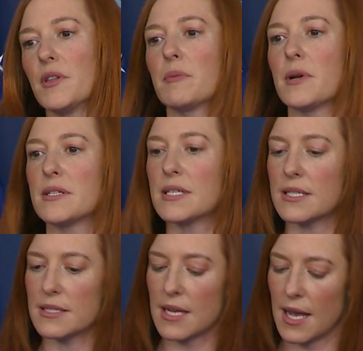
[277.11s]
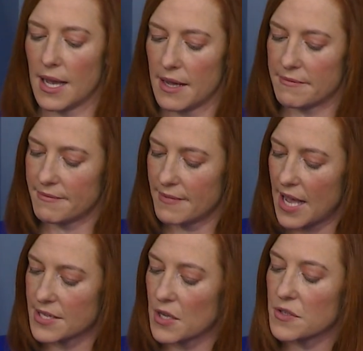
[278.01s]
The president
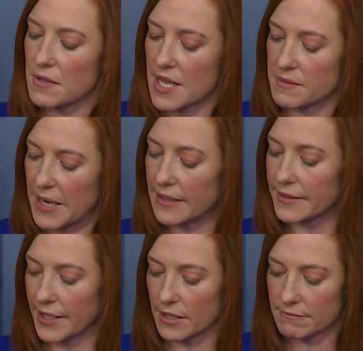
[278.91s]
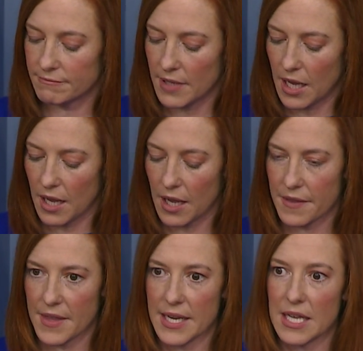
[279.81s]
has made clear
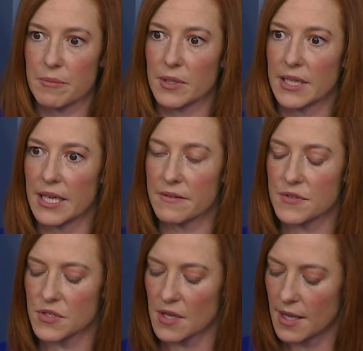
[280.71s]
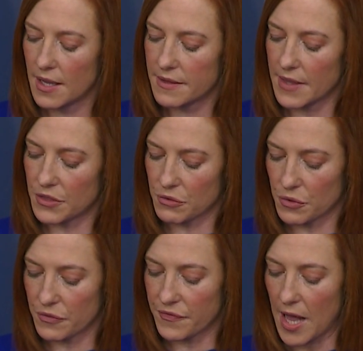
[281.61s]
that he believes that
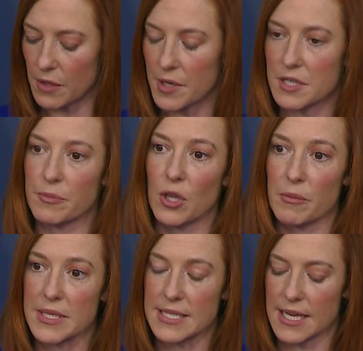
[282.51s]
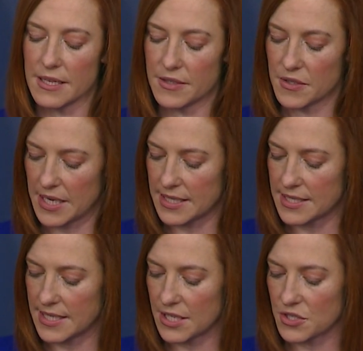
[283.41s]
through follow-on diplomacy, the United
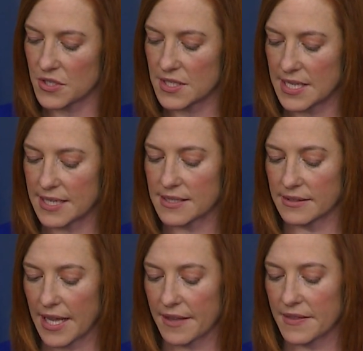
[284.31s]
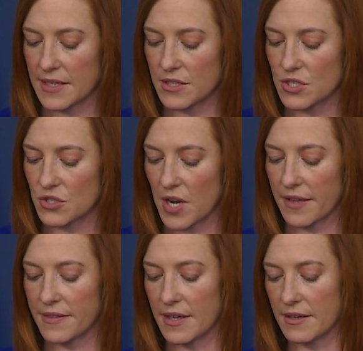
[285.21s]
States should seek to lengthen and
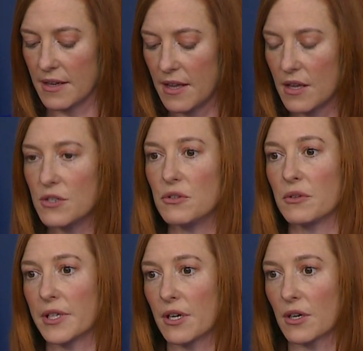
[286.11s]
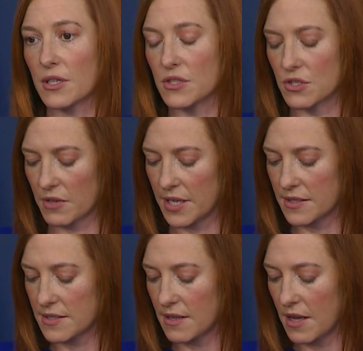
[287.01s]
strengthen nuclear
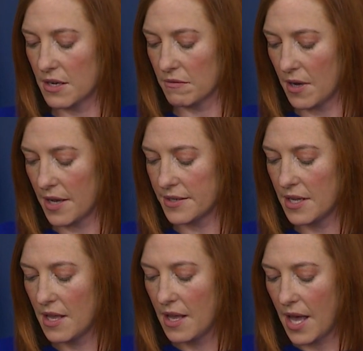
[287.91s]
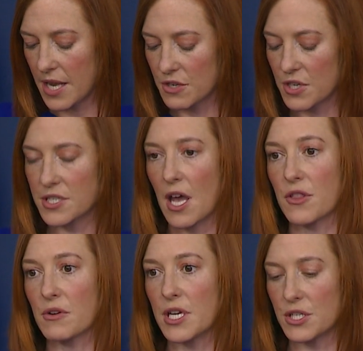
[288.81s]
constraints on Iran and address
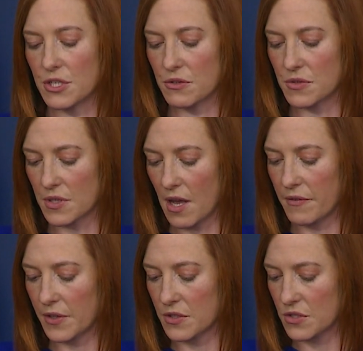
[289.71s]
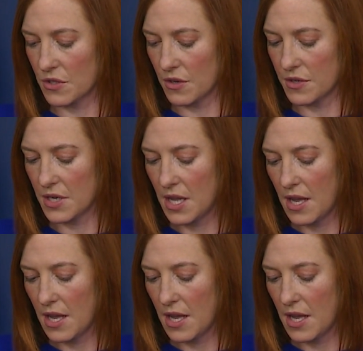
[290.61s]
other issues of concern.